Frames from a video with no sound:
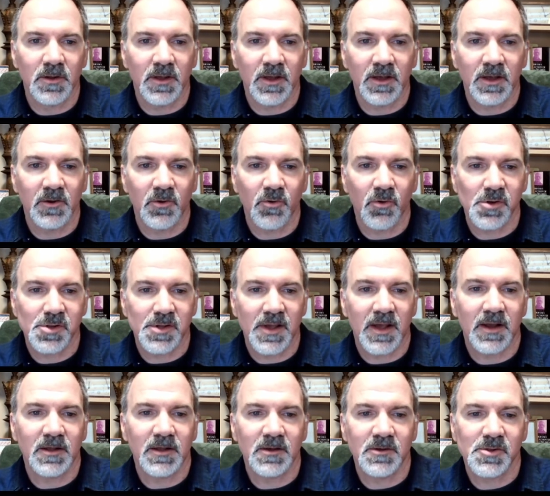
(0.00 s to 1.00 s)
And of course
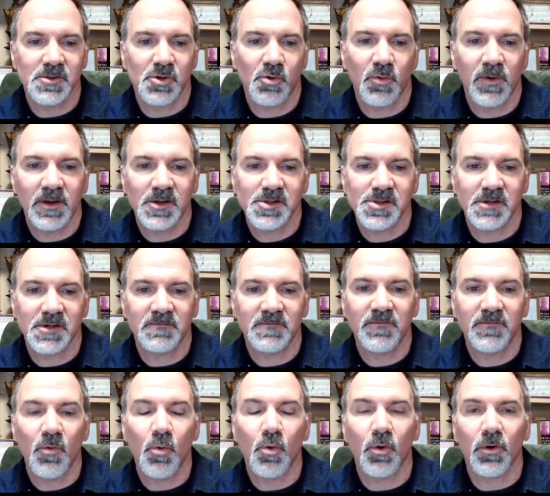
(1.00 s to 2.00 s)
that is queen
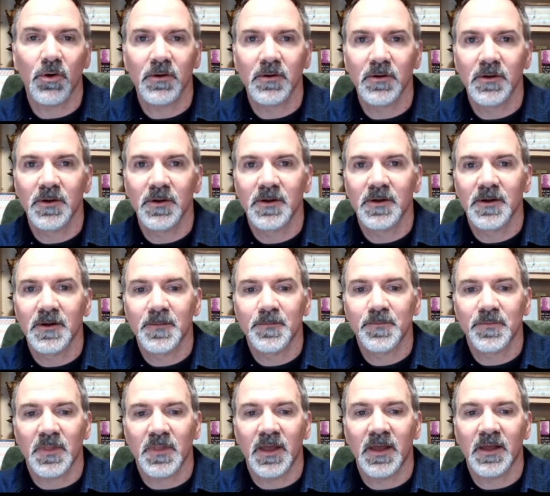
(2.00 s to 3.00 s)
c4.
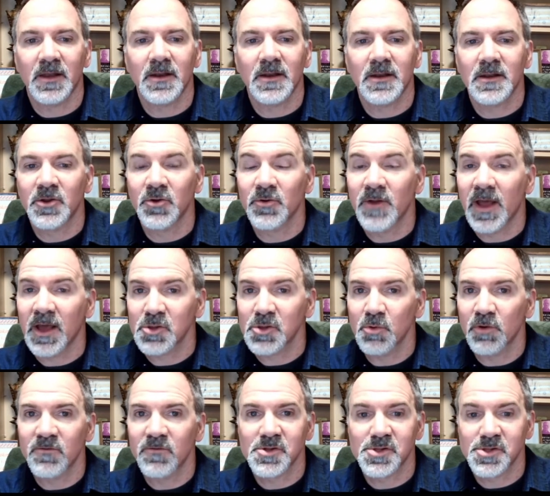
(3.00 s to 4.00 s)
And your next
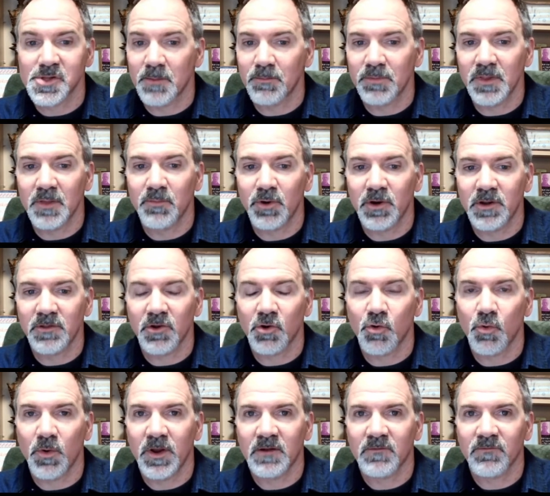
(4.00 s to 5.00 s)
move is simply putting the
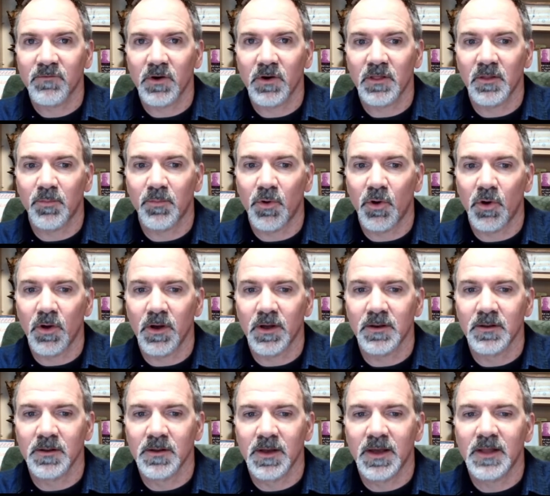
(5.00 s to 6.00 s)
queen in front of the
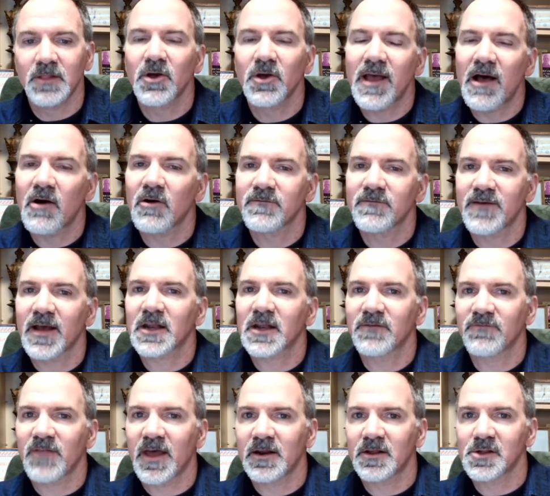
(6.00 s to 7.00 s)
pawn. And look how
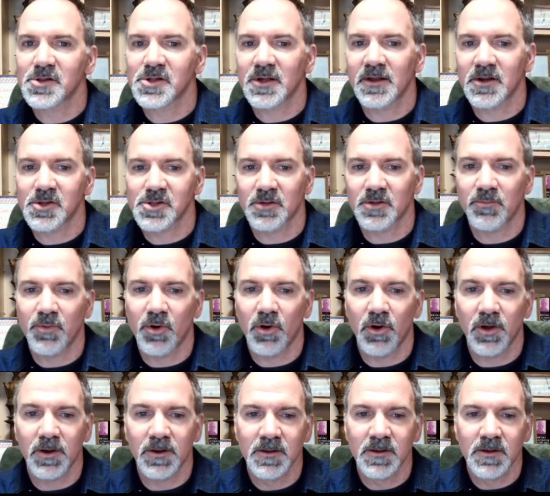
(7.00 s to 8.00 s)
effective that is against the
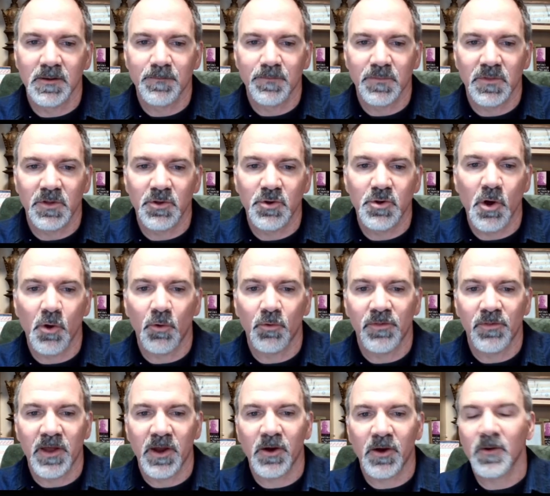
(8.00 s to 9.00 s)
pawn. You go
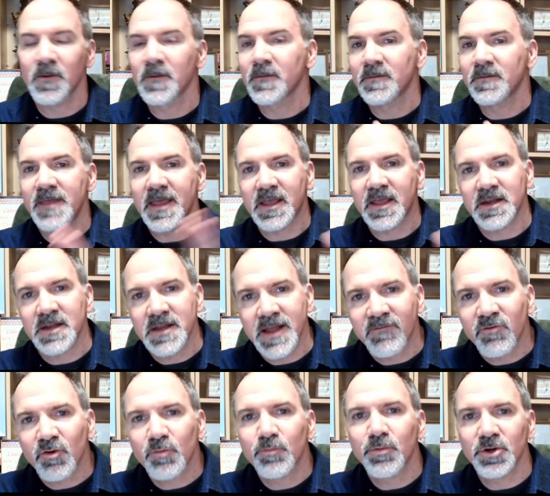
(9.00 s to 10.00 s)
there, they can
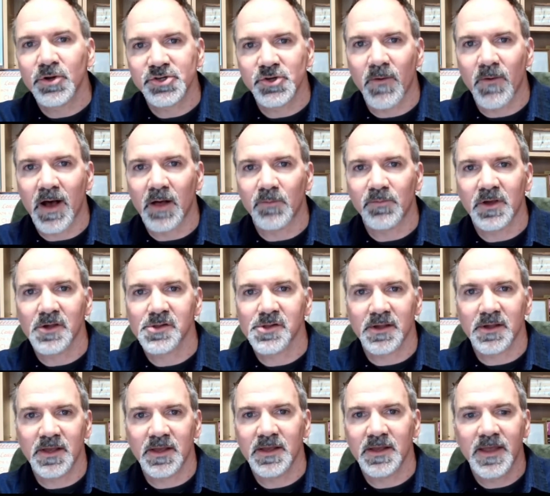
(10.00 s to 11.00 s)
never push you out because the
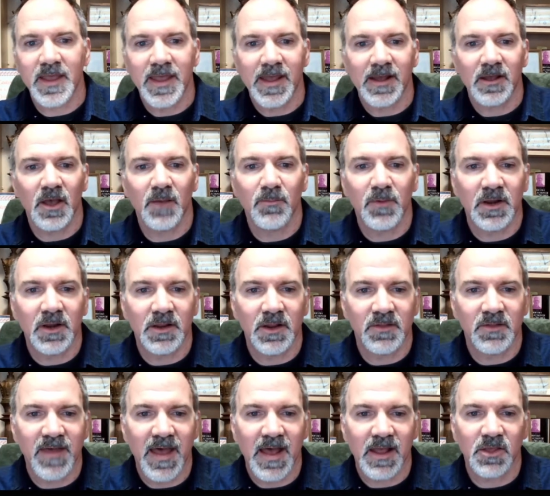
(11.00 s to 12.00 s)
king can't come in and
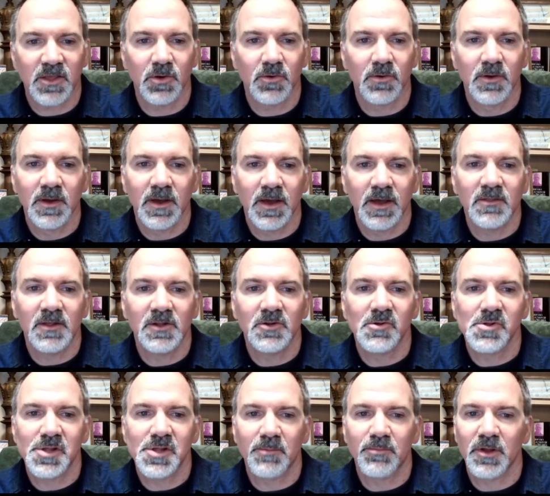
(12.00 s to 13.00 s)
attack you. And then
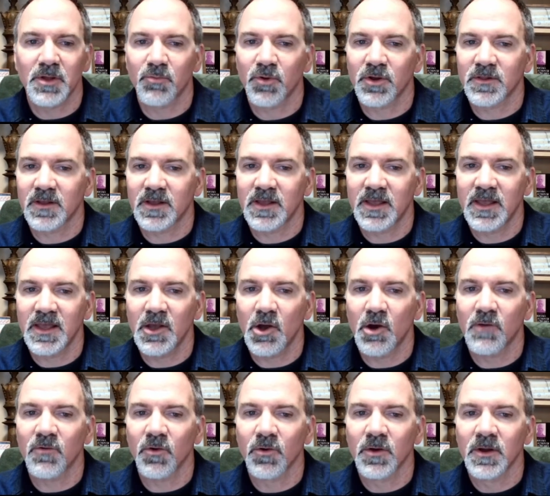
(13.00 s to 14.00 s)
you simply bring the king
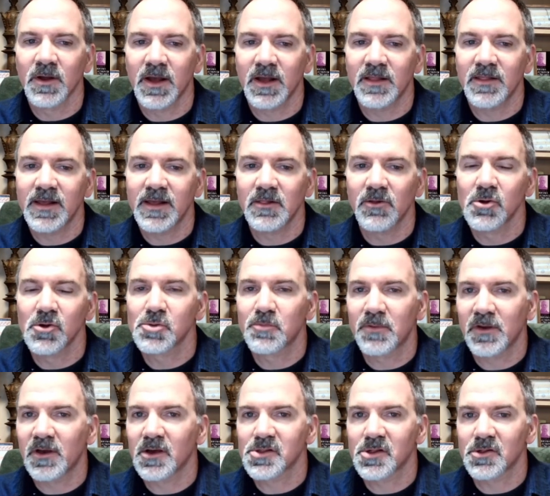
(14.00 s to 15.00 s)
over, and they lose
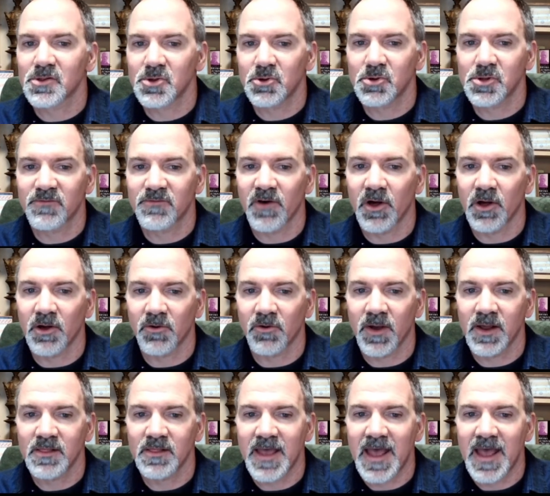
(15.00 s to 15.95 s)
because of Zugzwang, right?